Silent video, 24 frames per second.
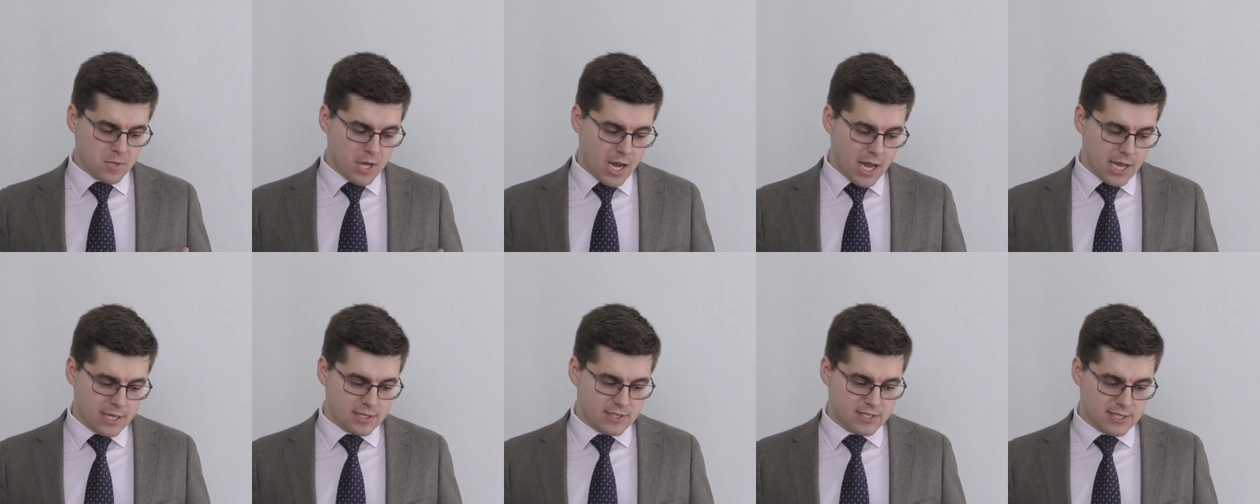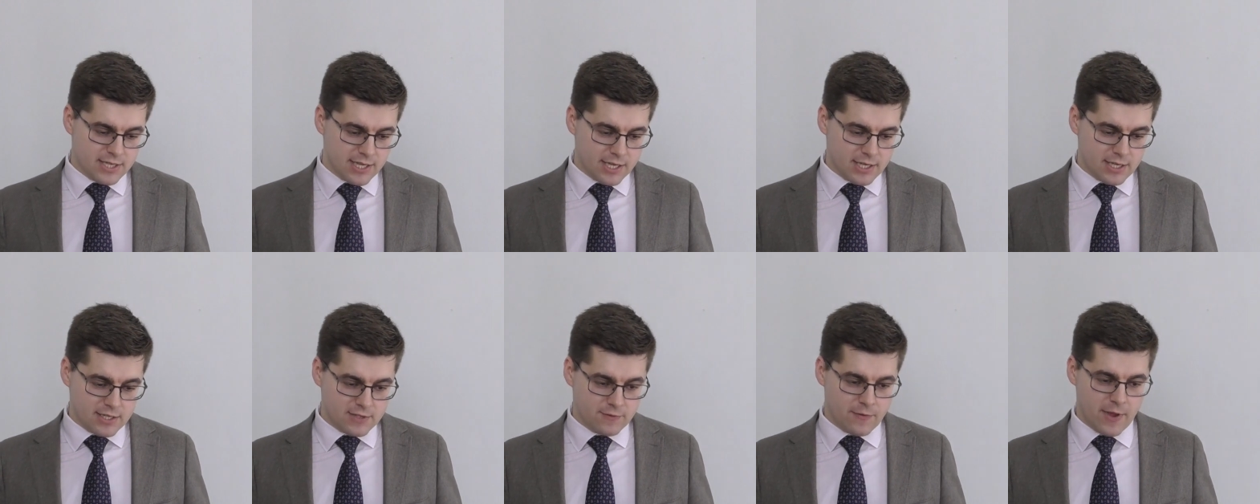
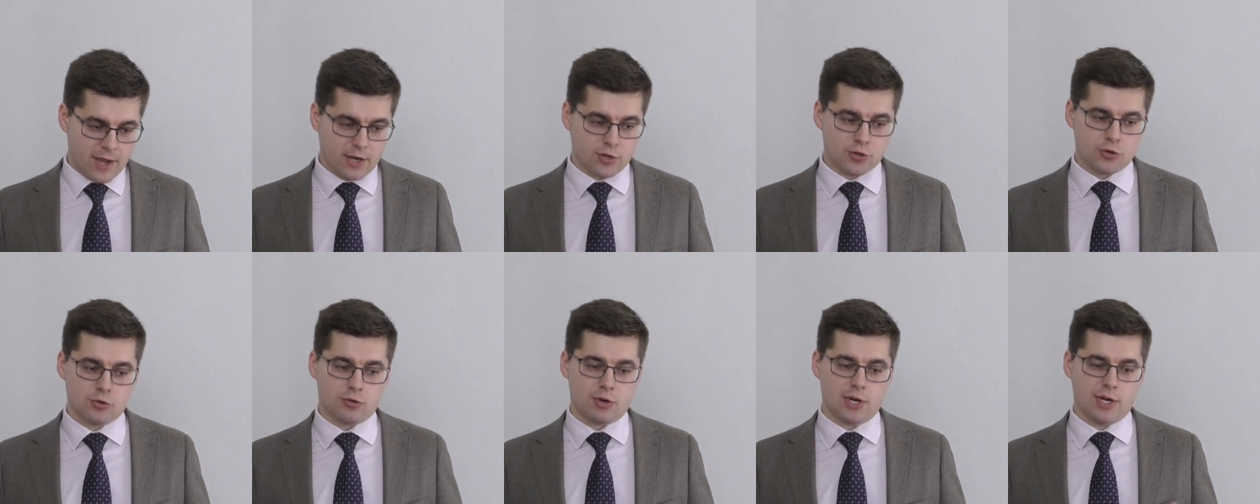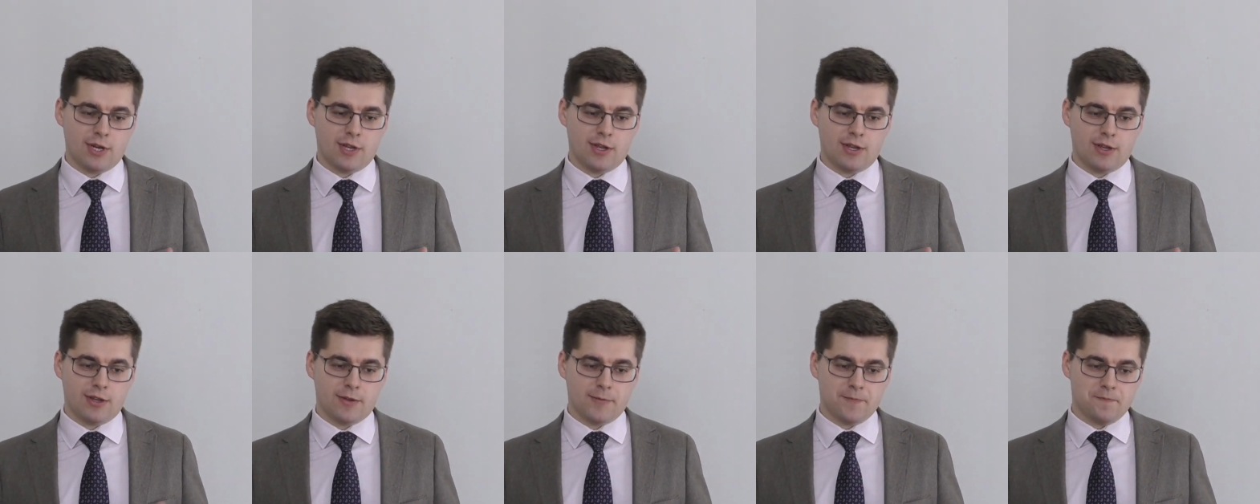
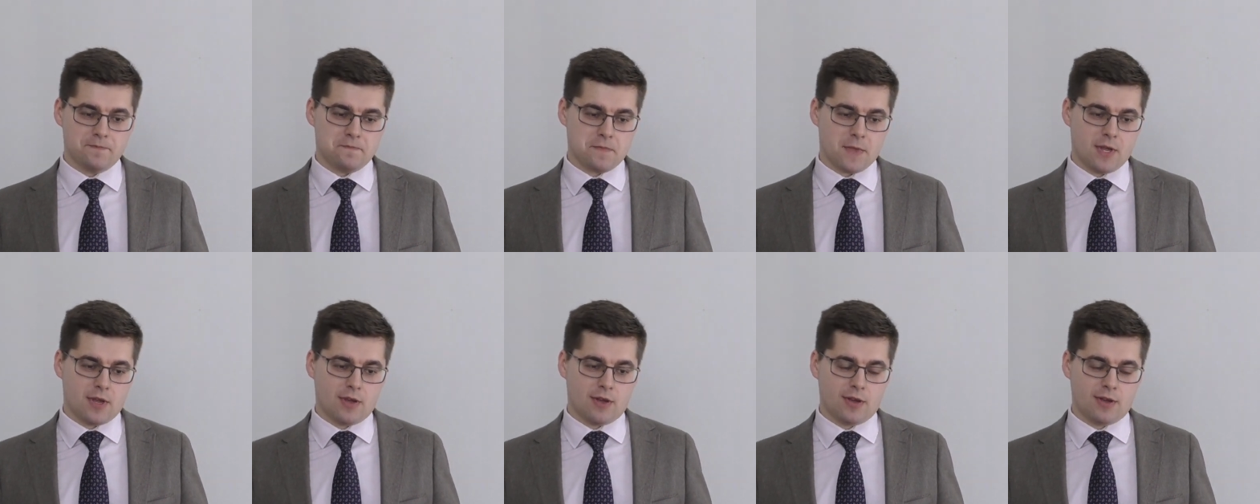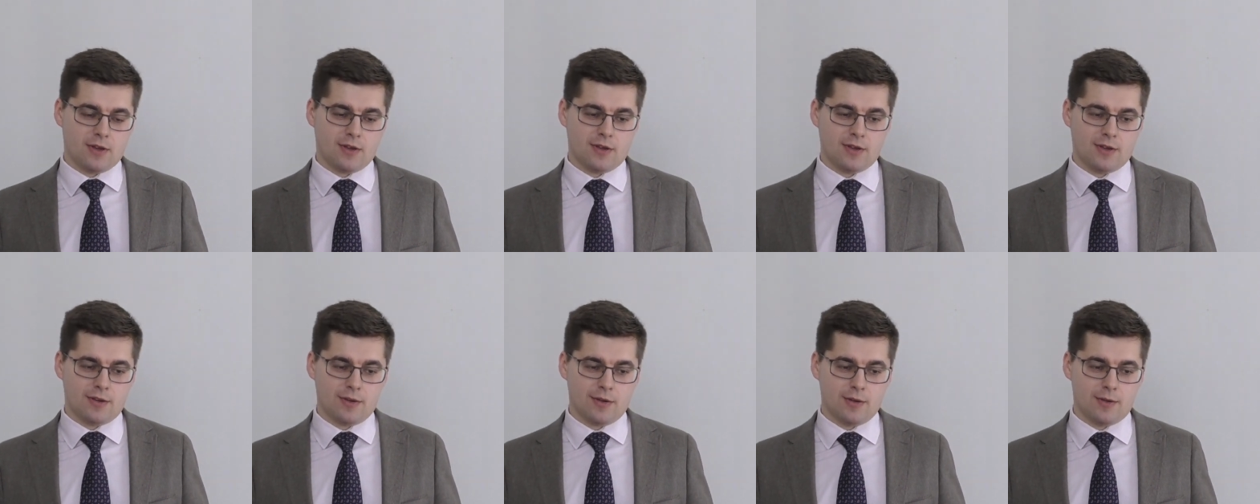unsatisfactory
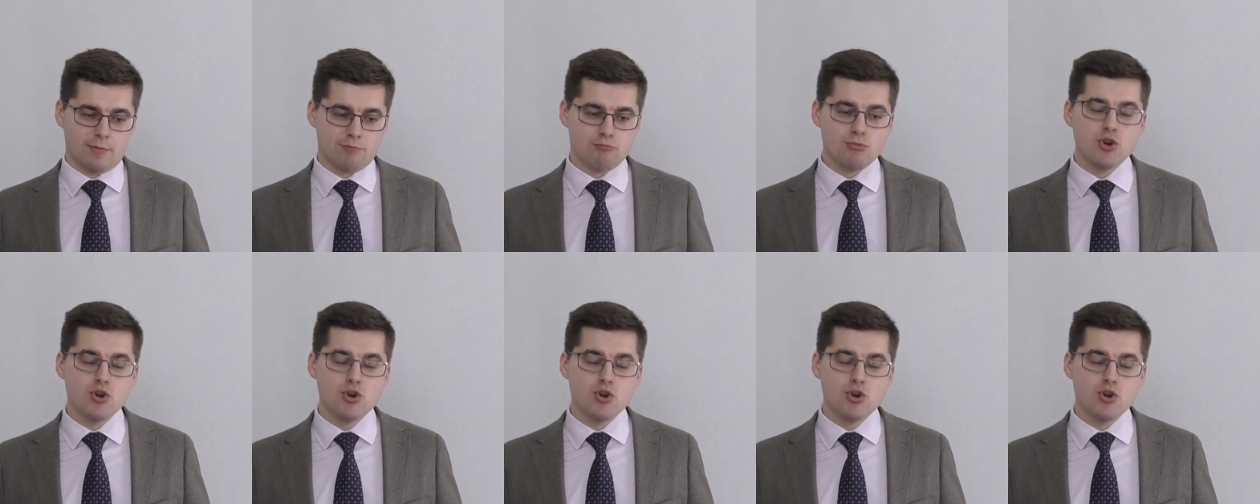uh,